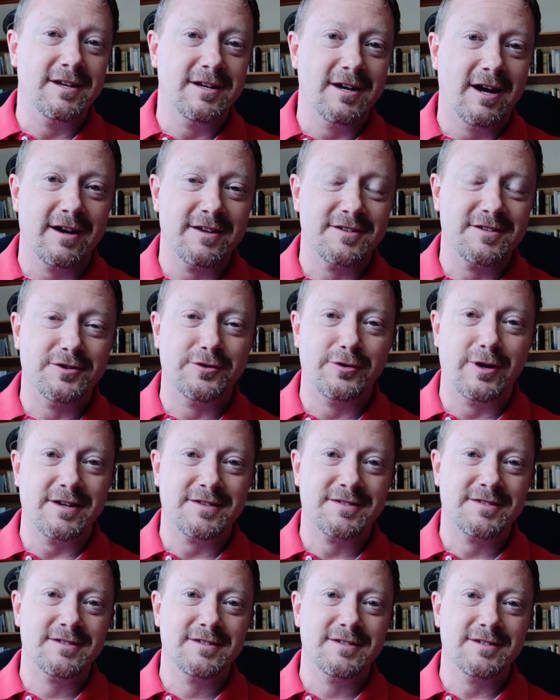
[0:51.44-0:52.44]
Kenyatta's
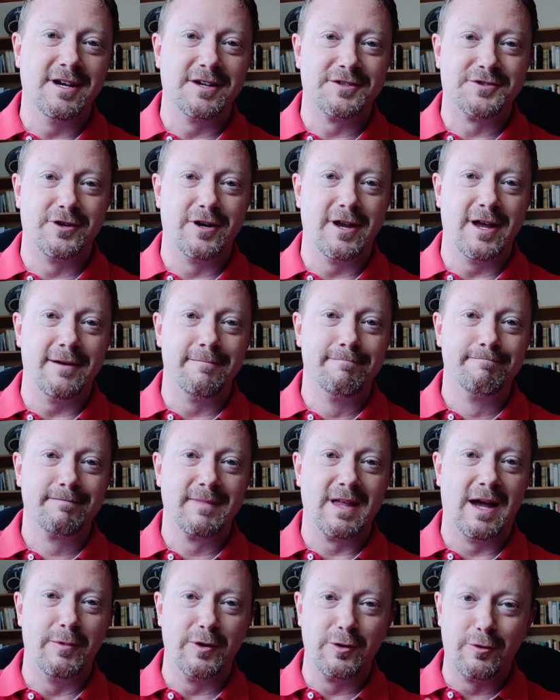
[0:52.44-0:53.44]
address yesterday.
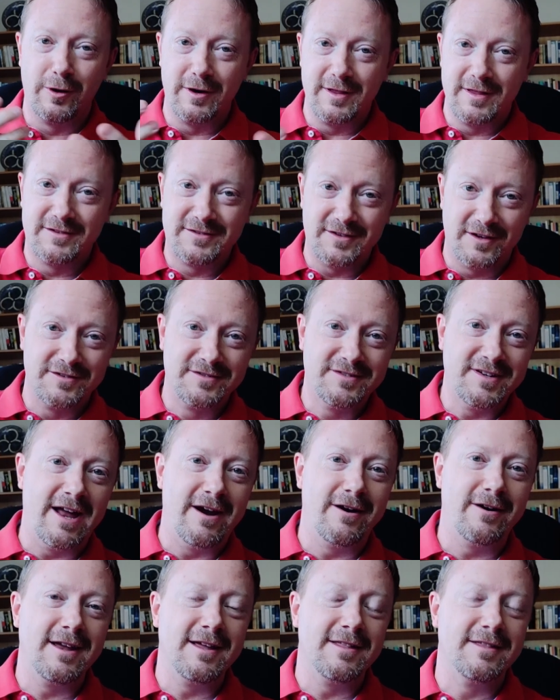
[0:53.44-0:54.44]
I'm recording this on
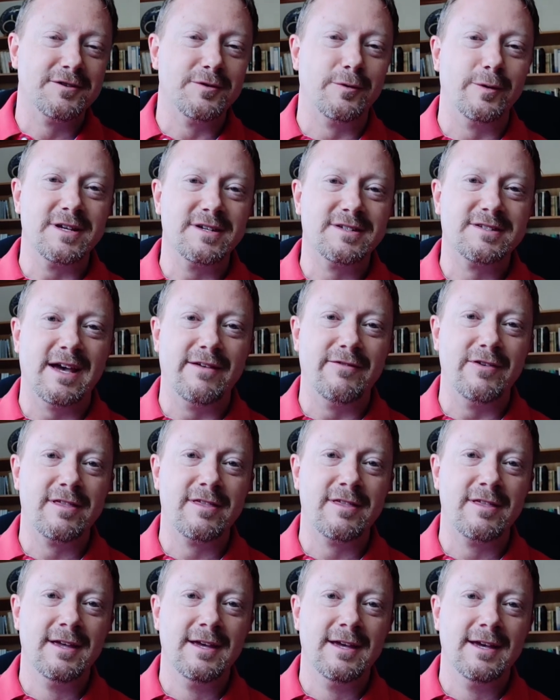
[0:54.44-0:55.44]
Saturday, the
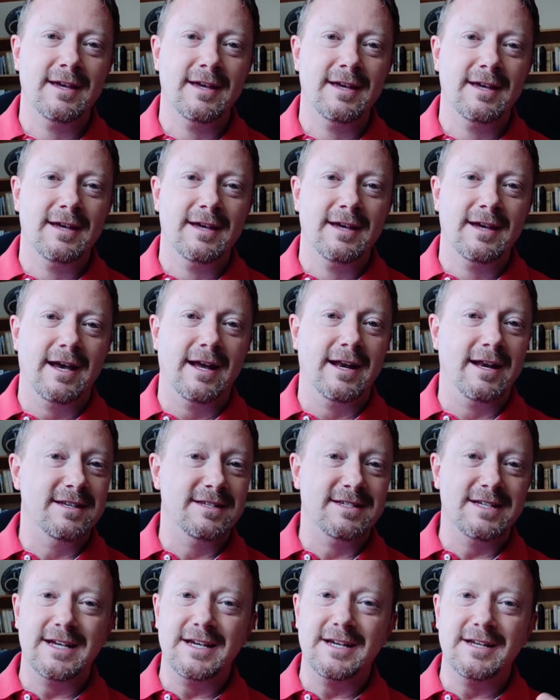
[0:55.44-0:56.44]
27th. And
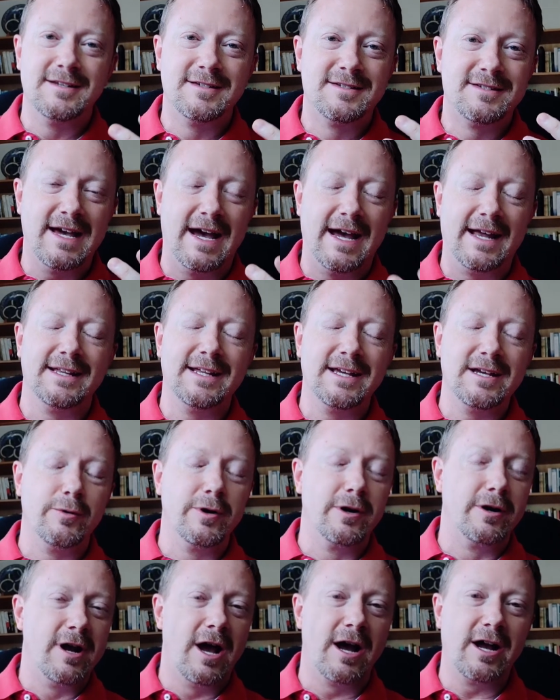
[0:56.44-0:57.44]
indeed, sadly,
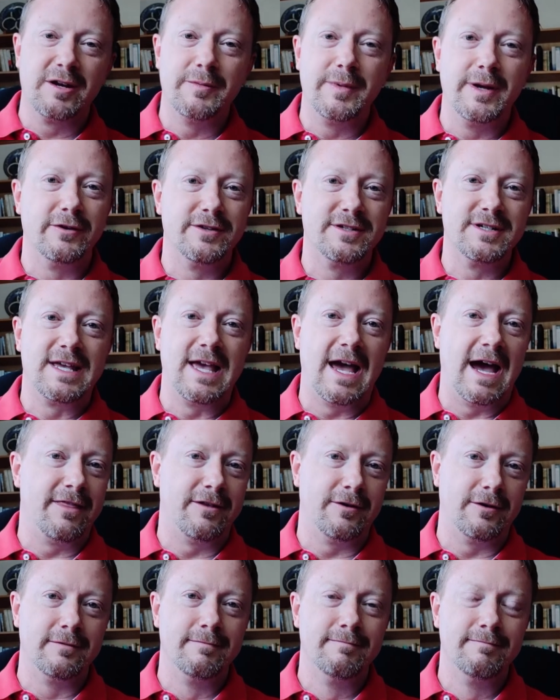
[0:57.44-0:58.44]
we are not going to be able to
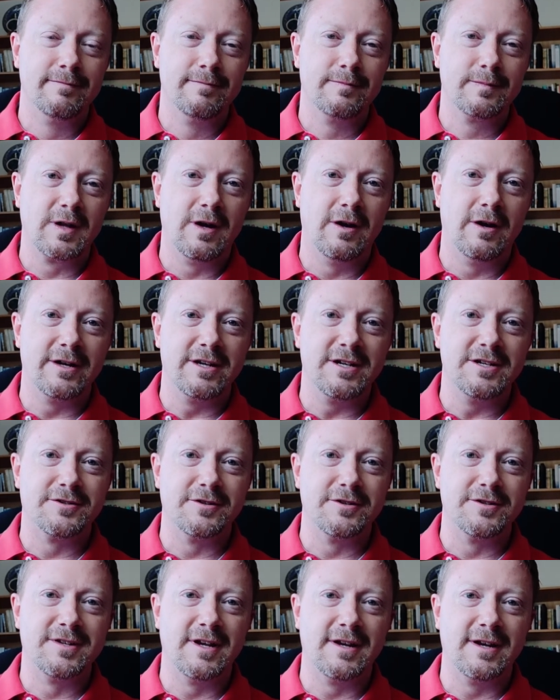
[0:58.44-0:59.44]
gather on
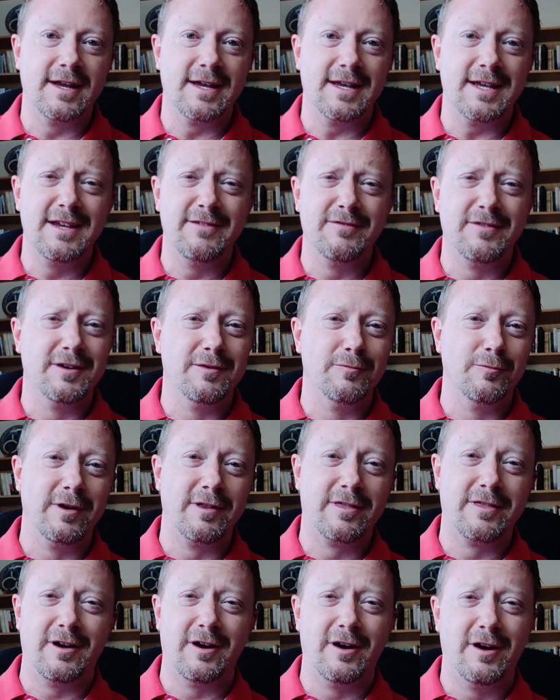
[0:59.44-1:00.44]
Easter Sunday, even
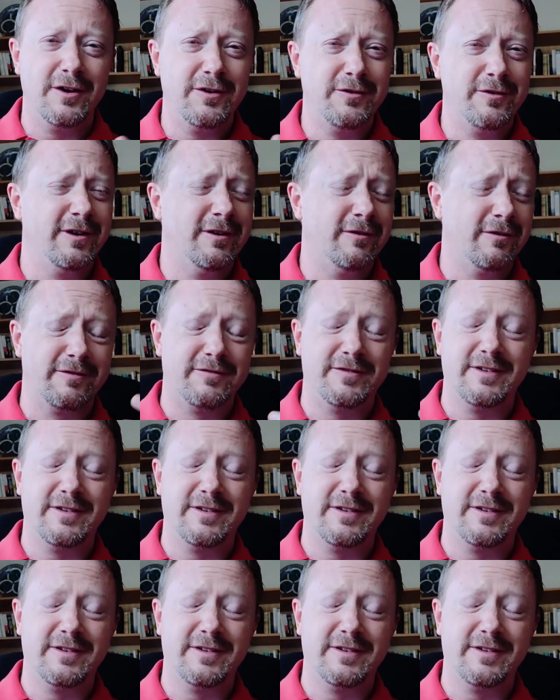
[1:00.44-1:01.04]
with 100 or